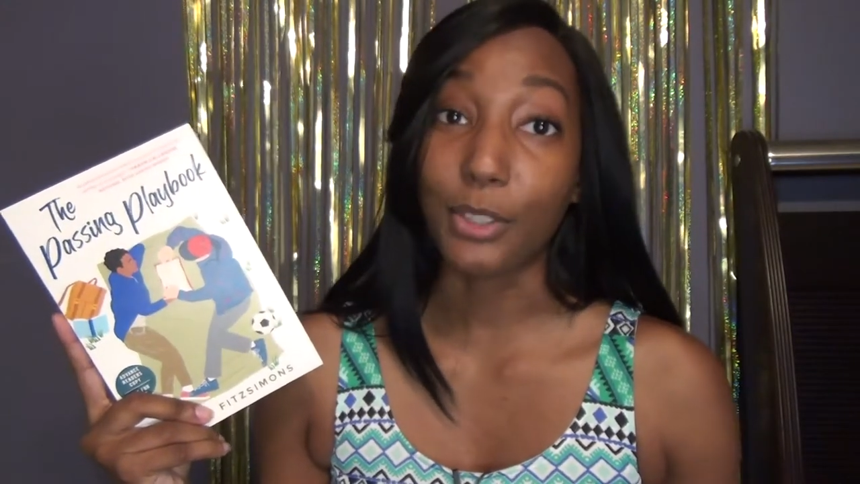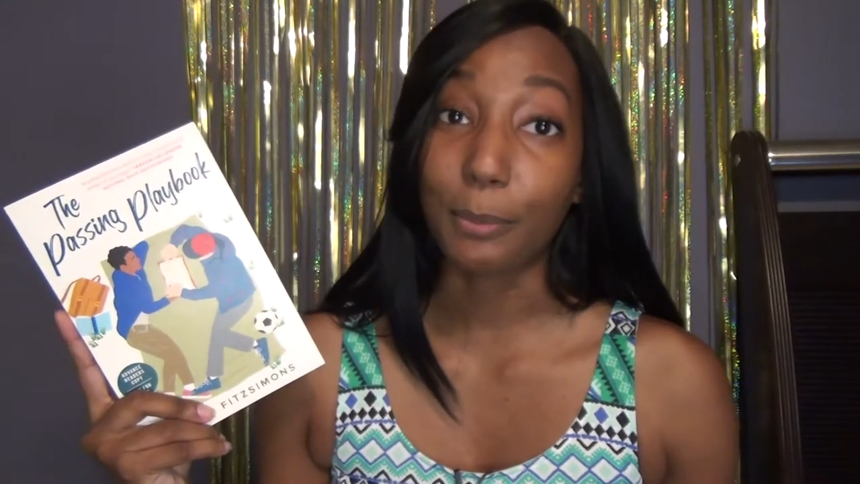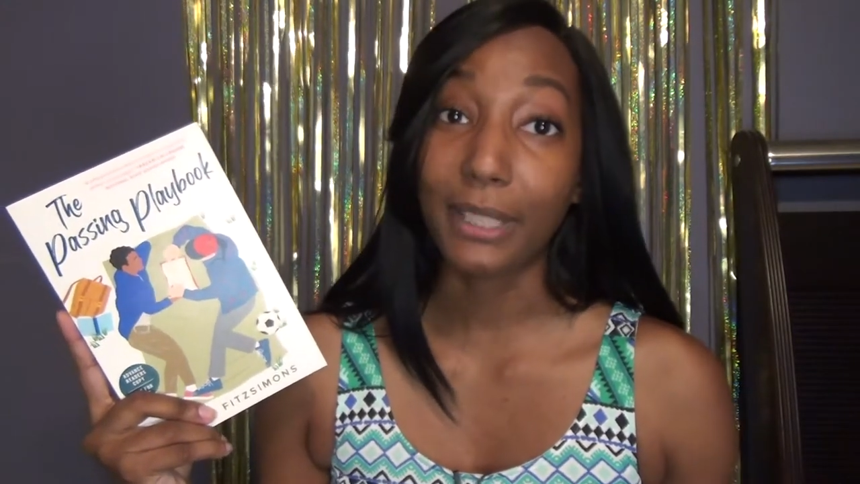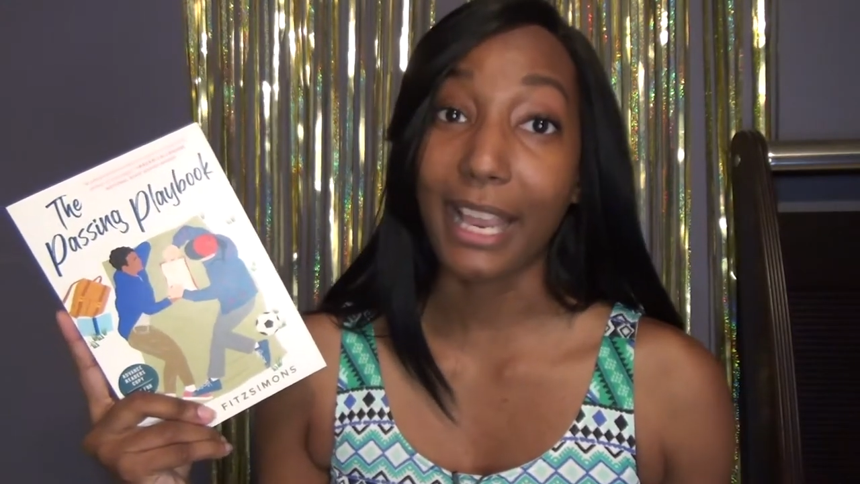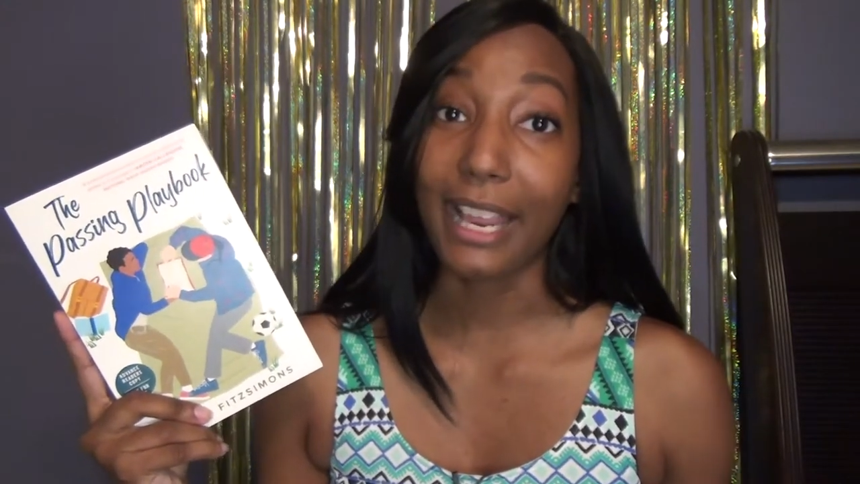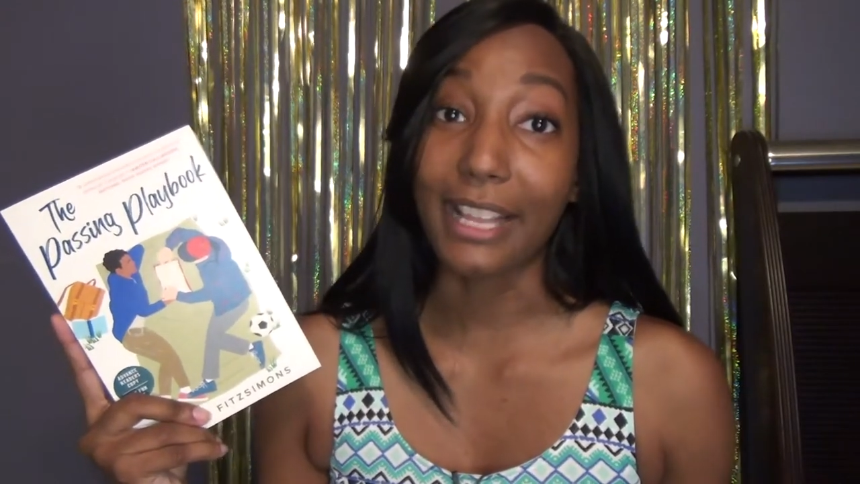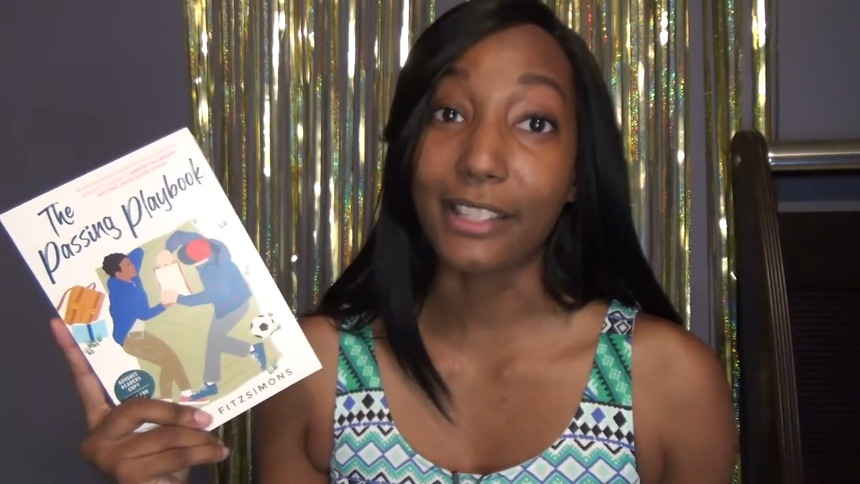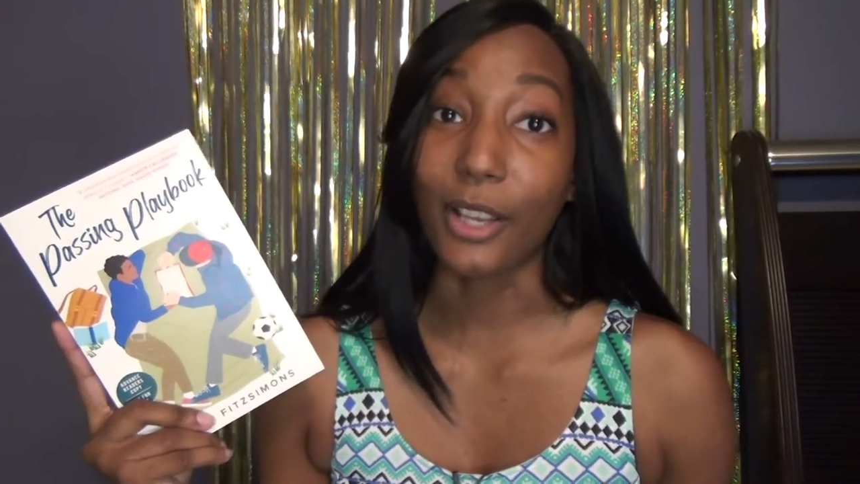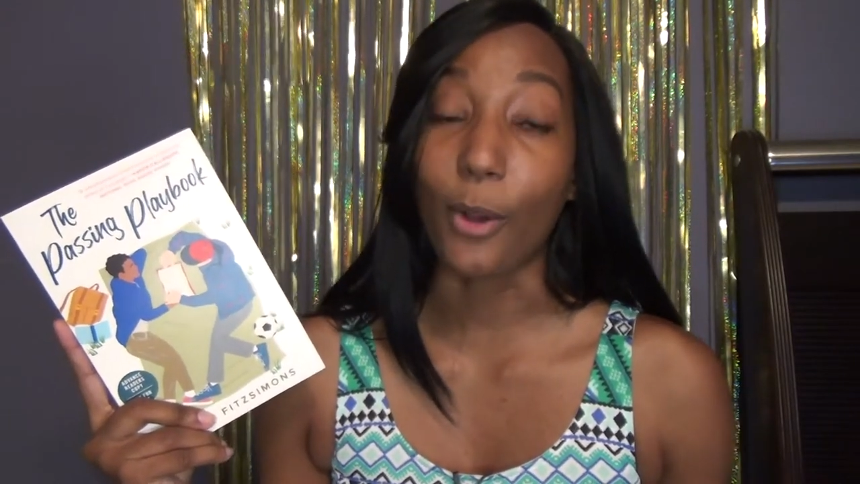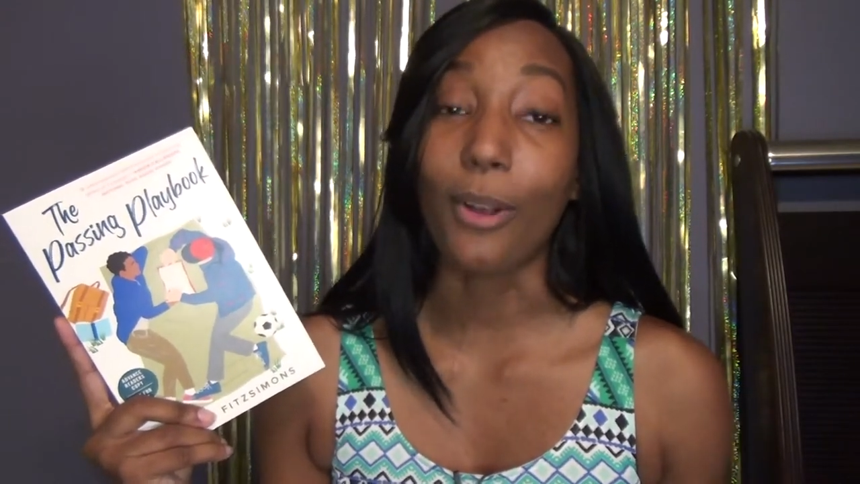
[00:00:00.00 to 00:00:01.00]
to play, and
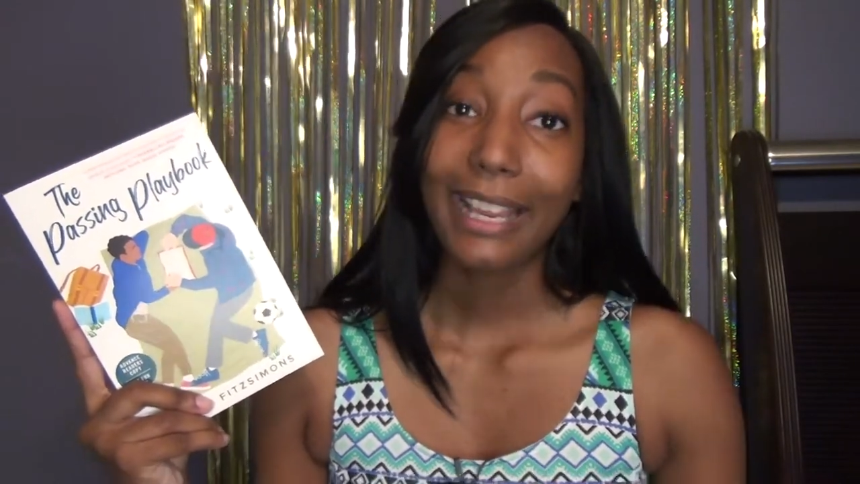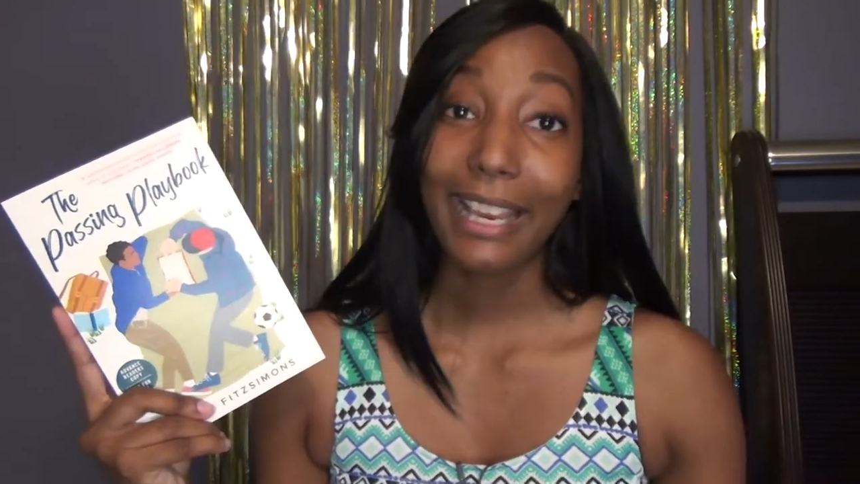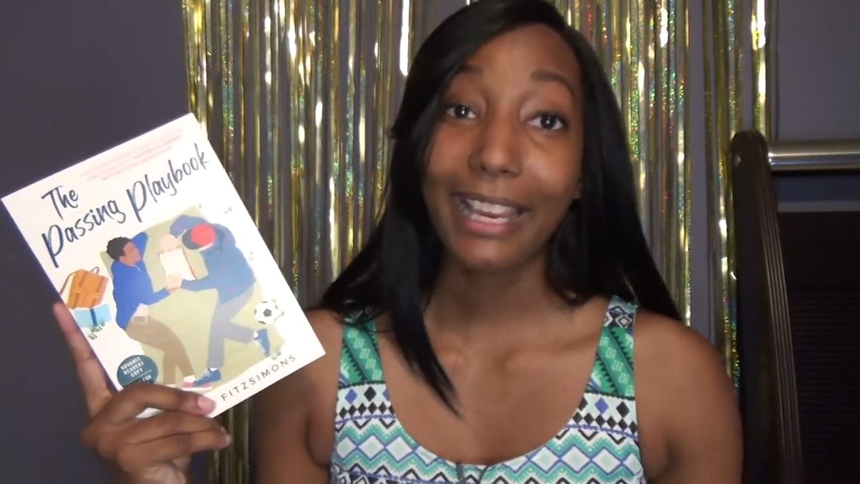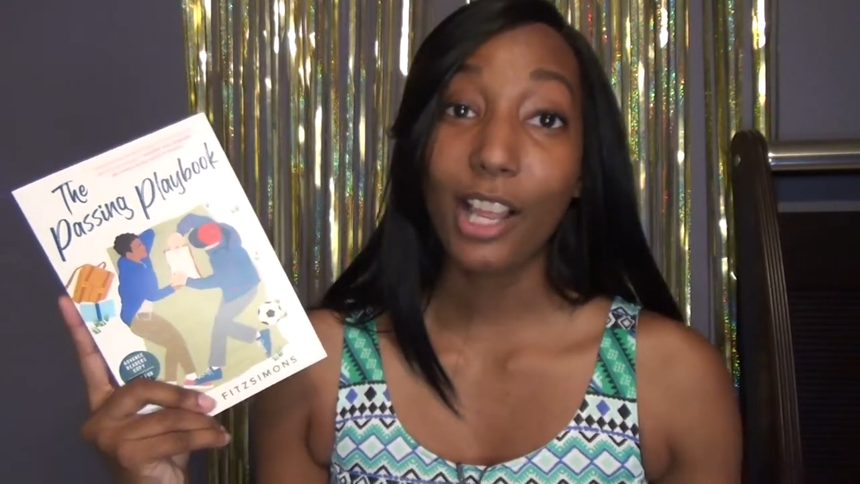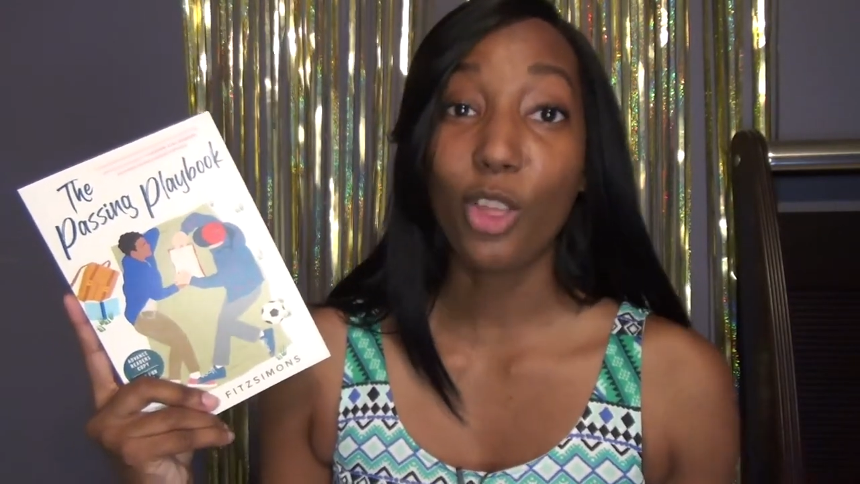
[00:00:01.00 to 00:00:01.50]
so he,